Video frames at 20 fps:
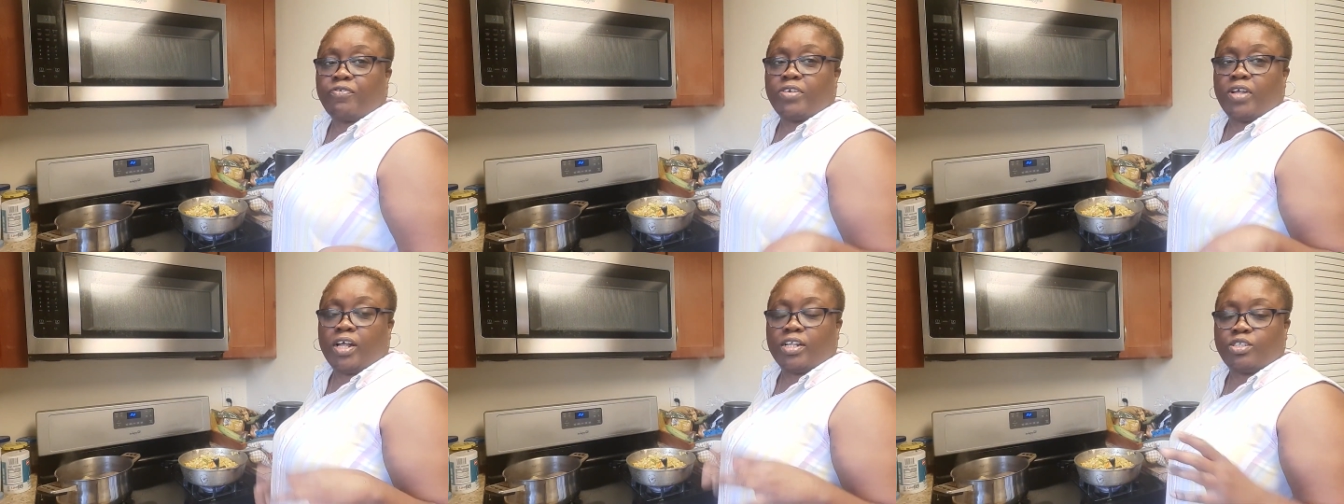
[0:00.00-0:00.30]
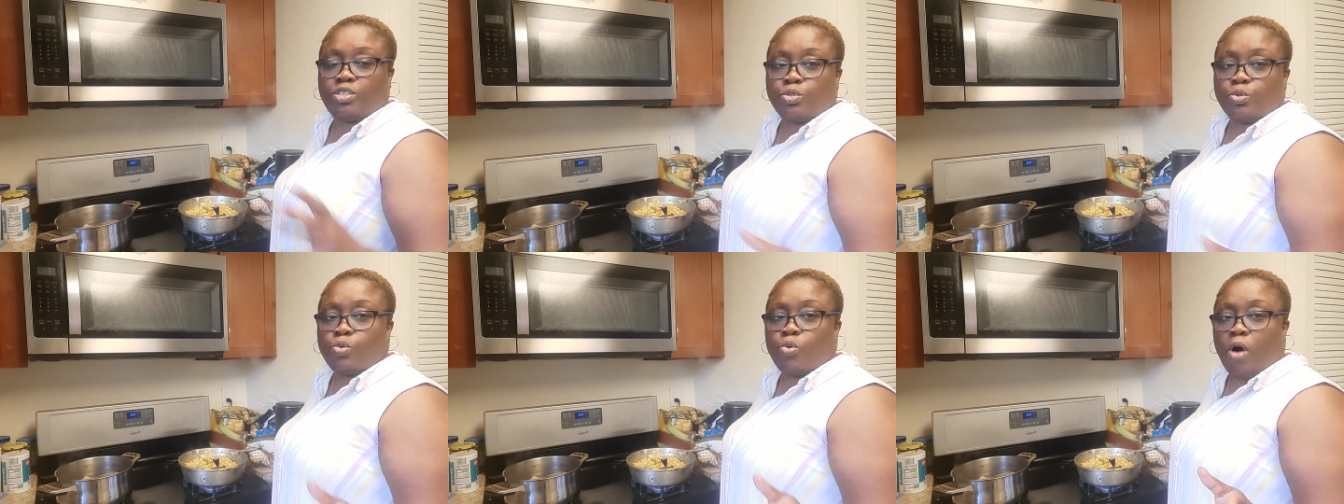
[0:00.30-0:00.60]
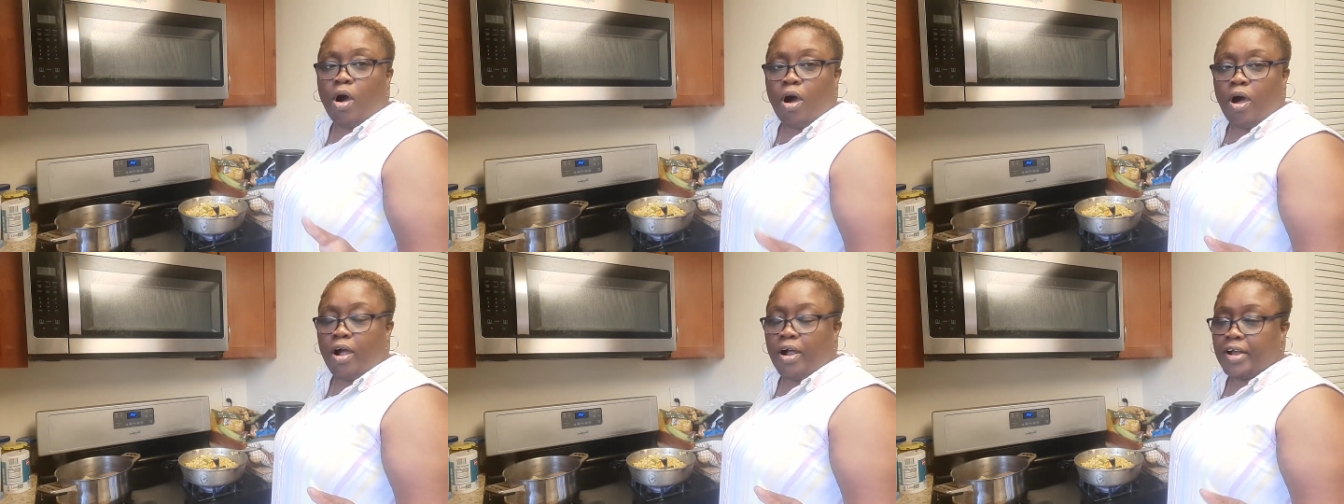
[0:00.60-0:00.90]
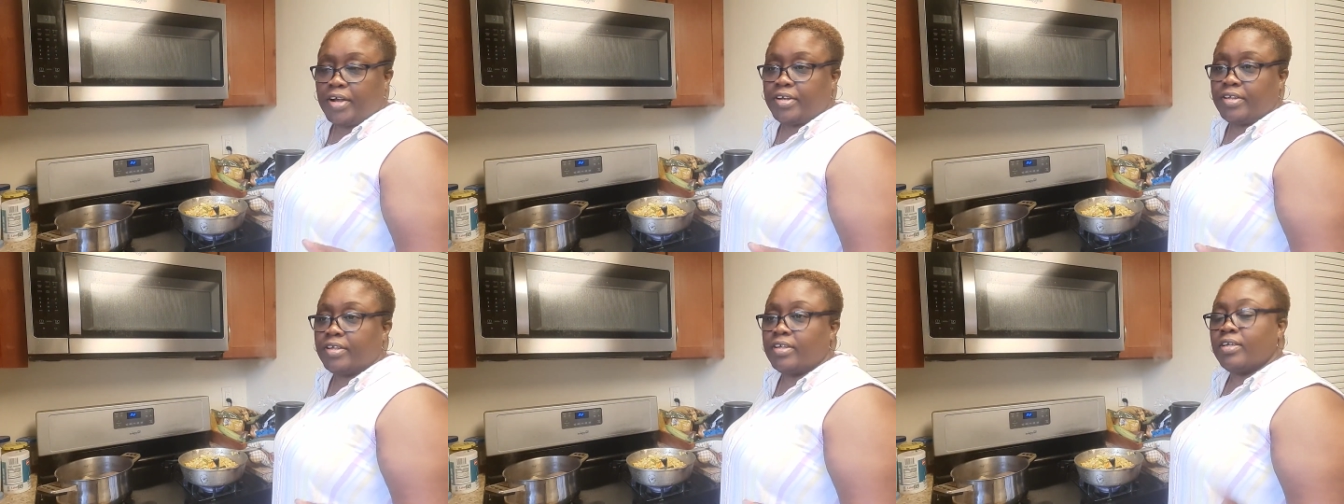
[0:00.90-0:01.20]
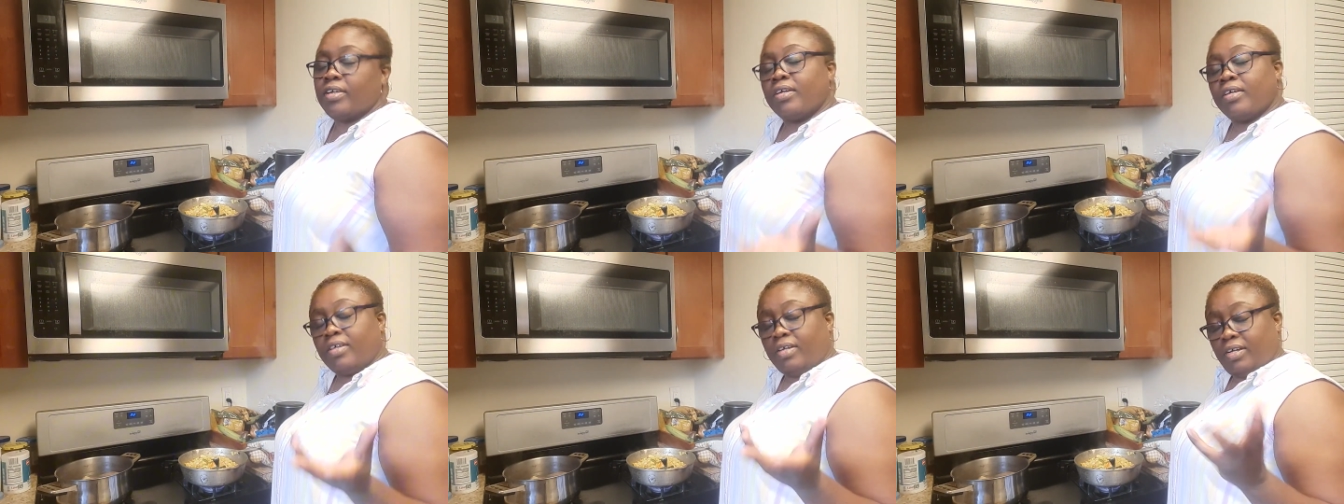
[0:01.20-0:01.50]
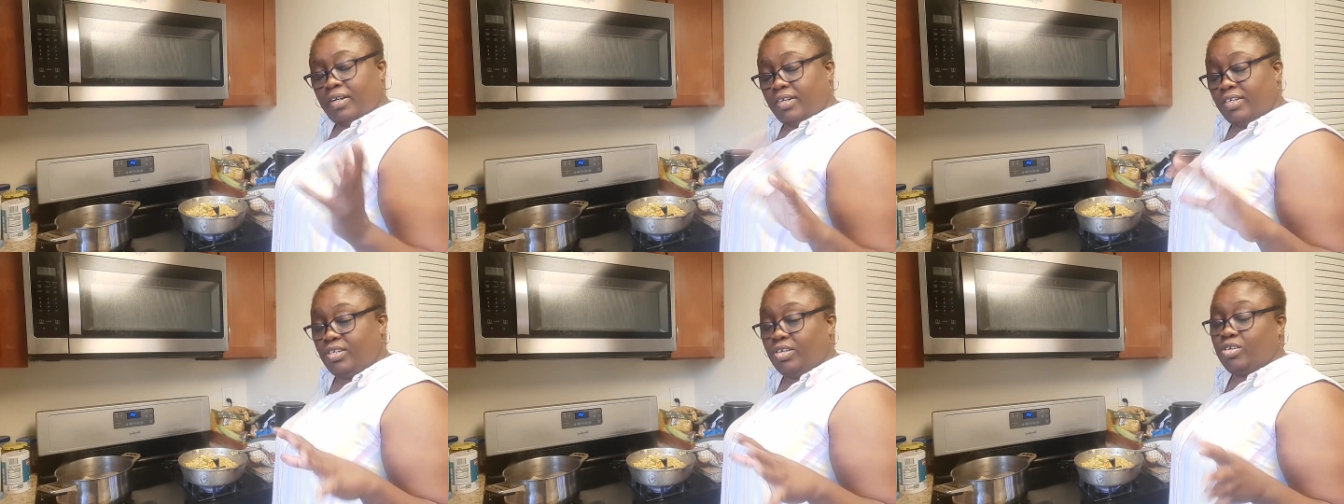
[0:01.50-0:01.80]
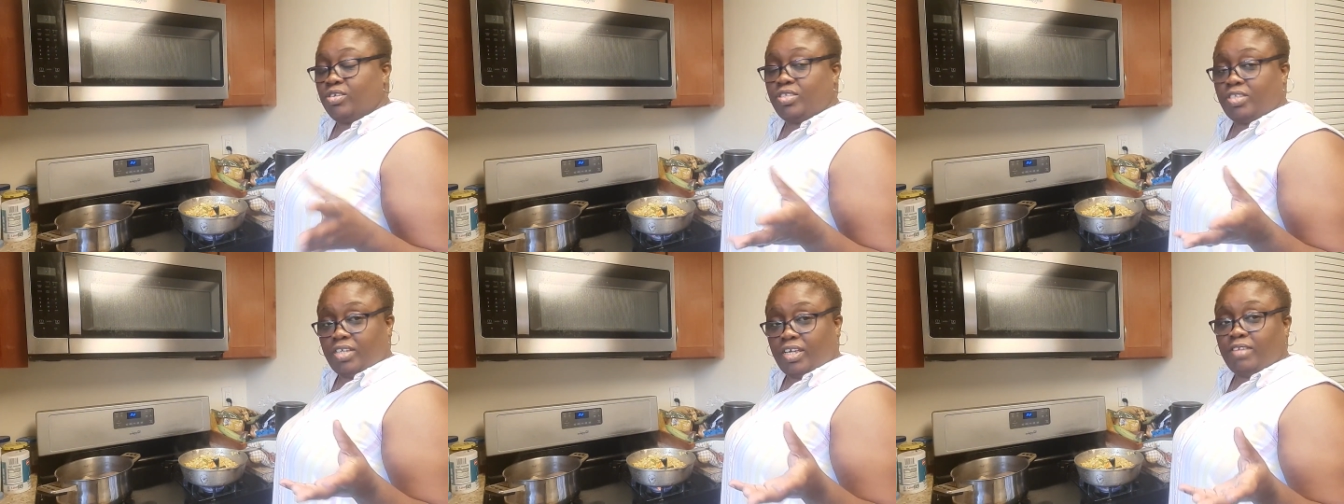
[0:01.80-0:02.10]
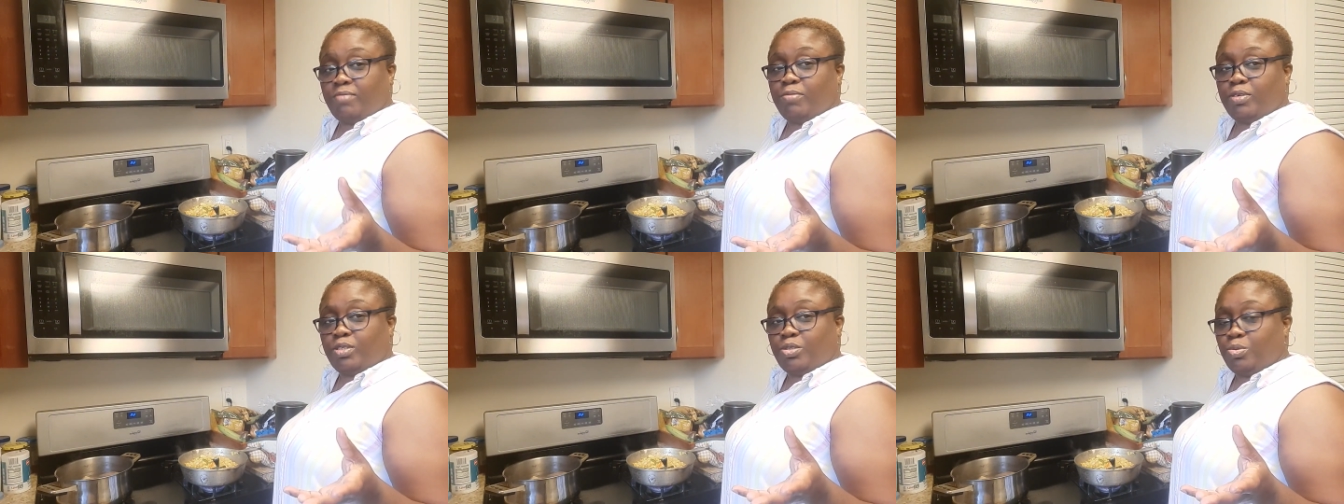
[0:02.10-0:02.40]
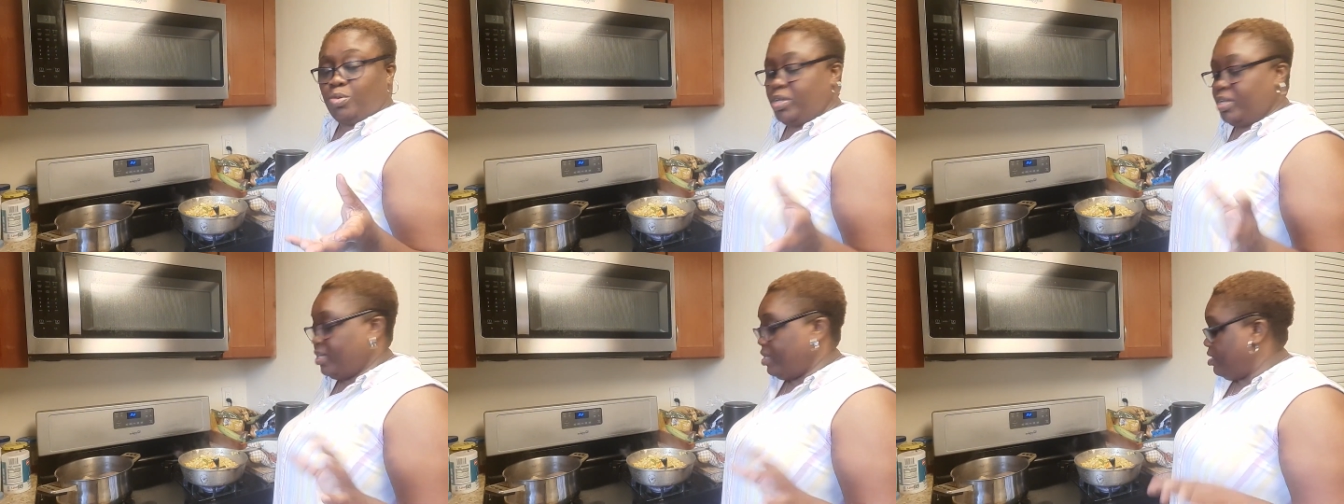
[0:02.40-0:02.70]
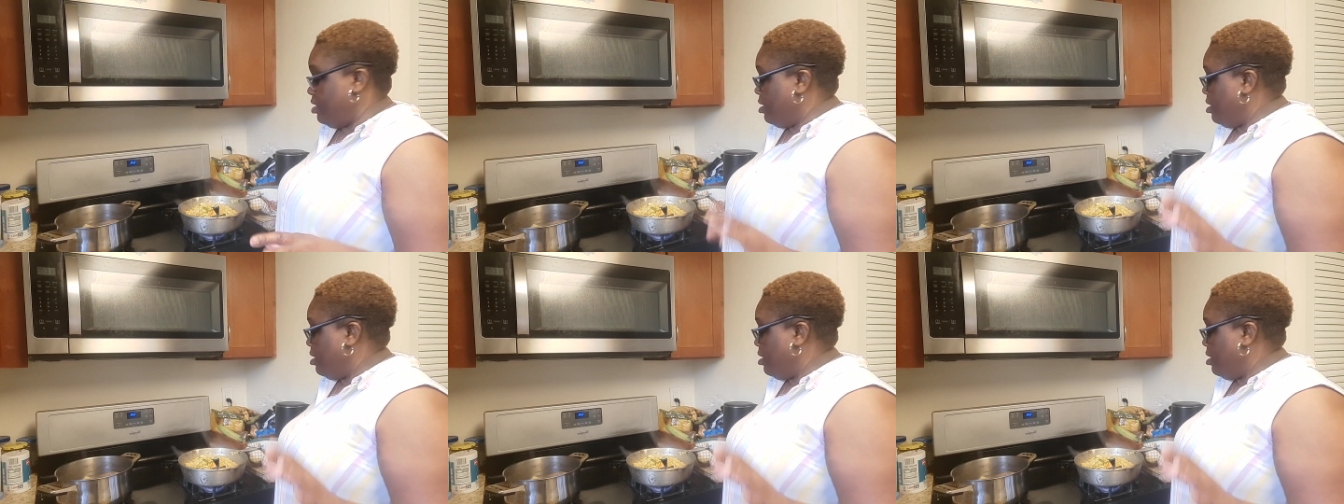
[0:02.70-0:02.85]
not too hard. Just in between.